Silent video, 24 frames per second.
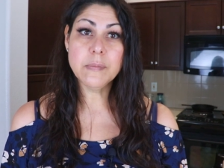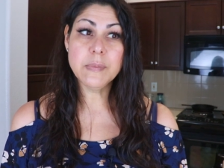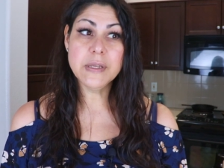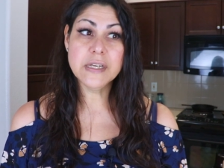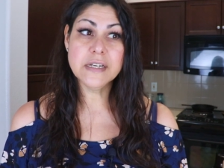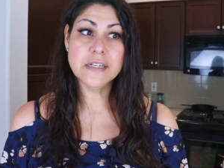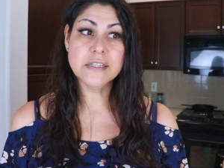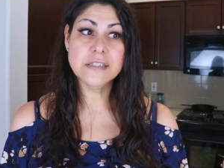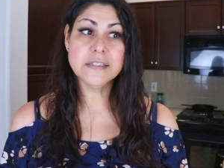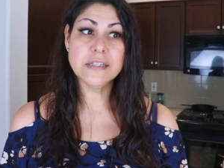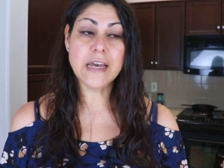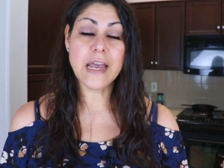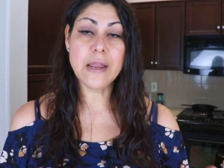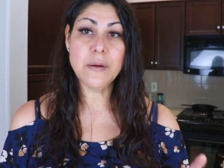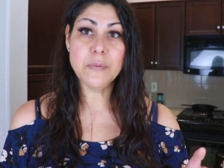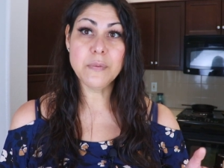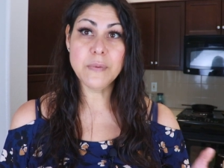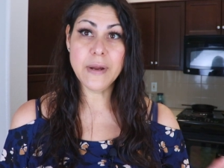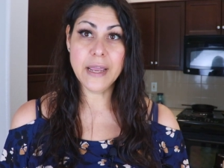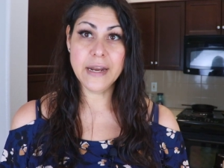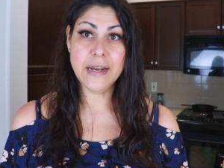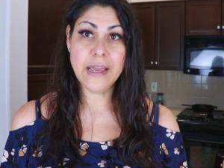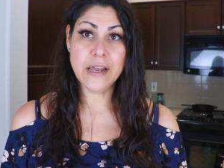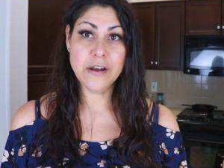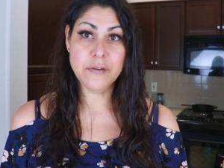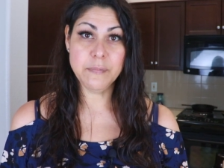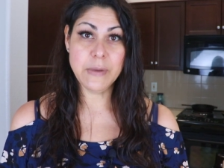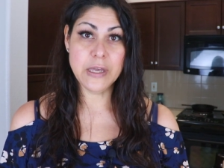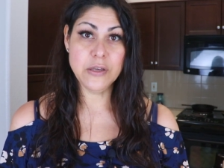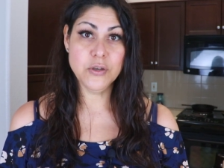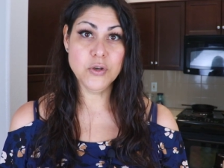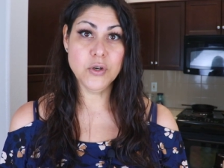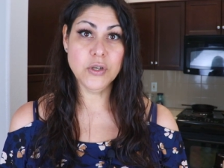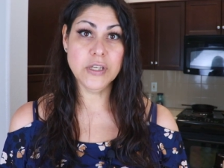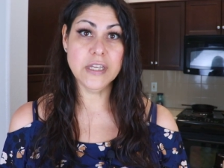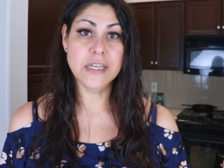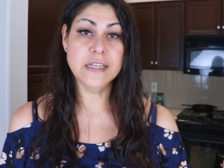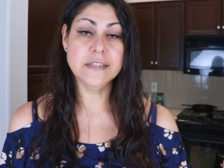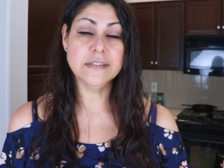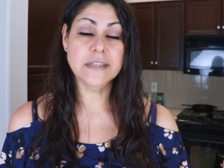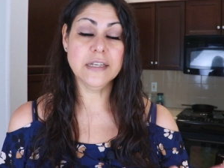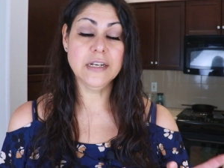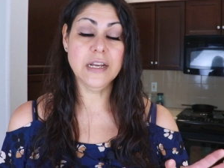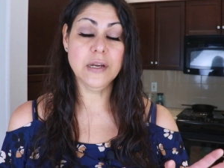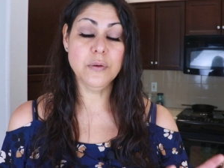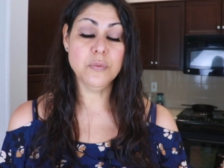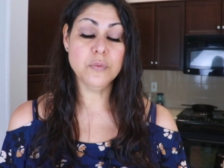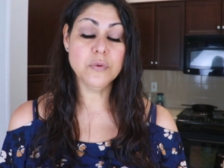Because I ran out of my cookies
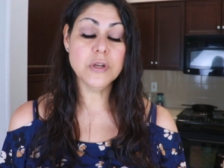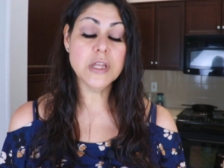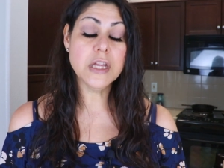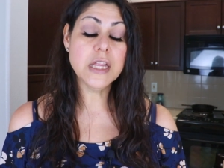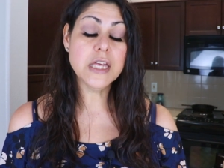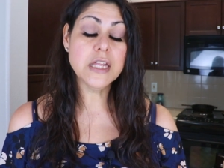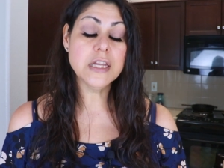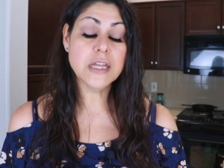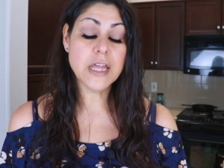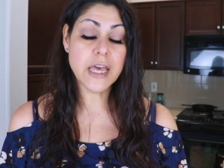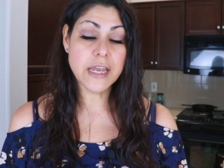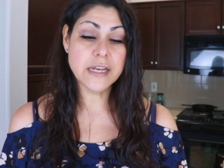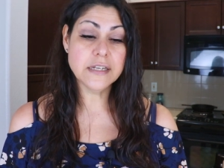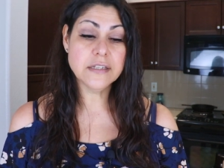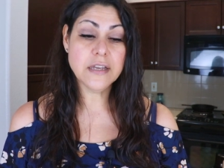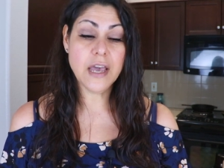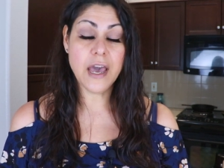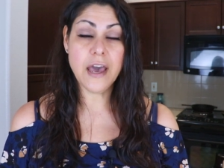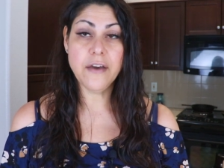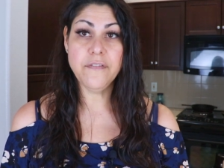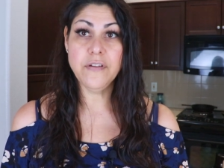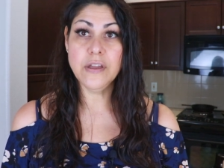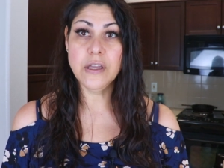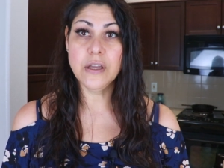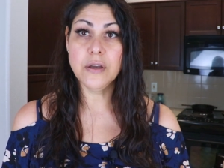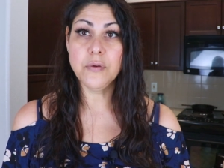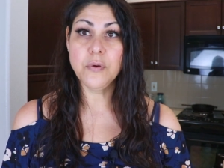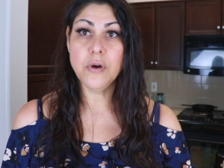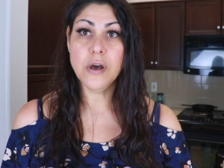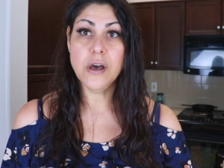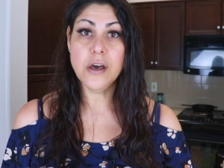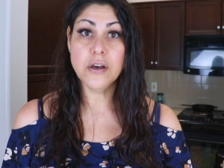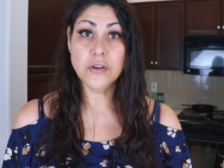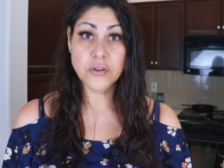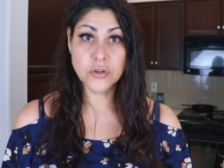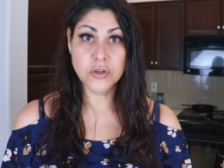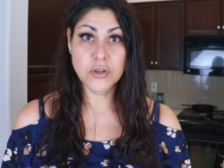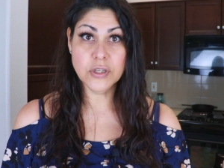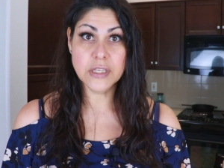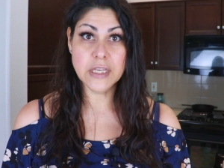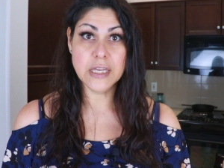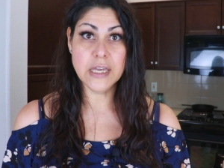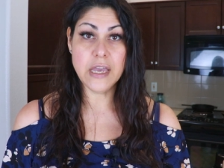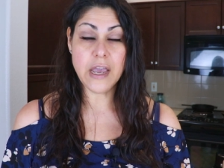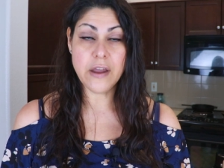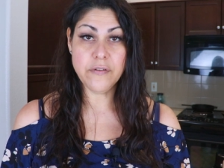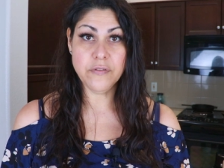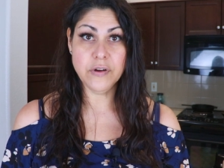and I really liked having a
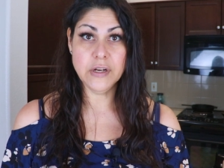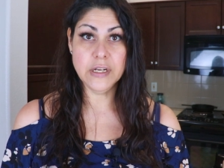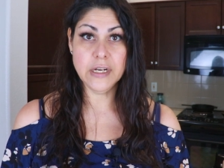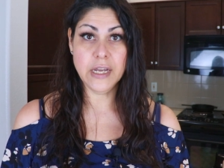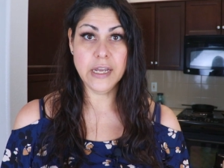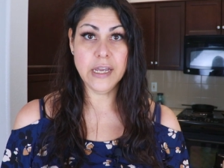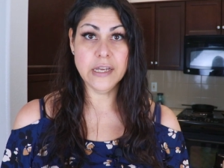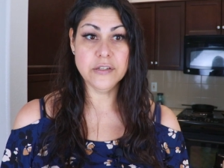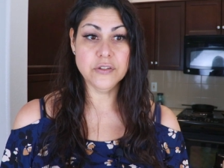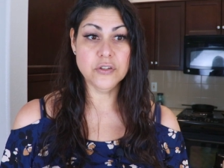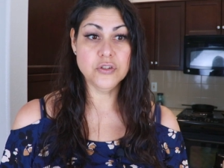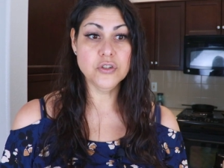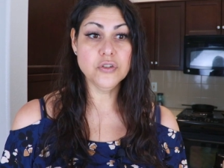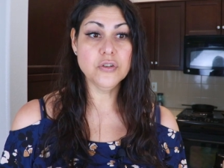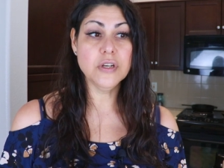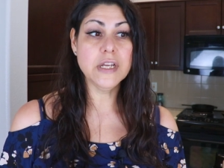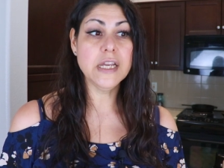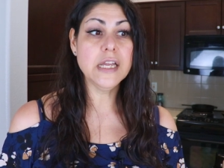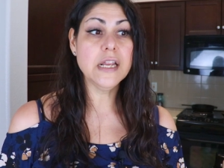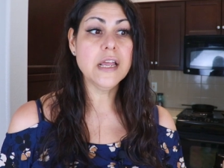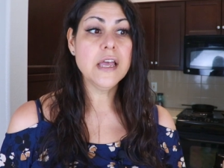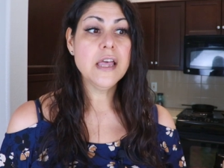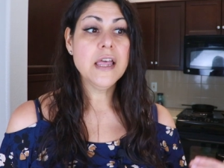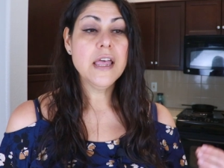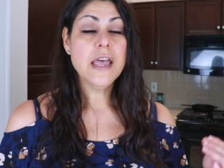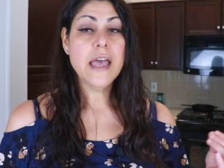cookie every night as a treat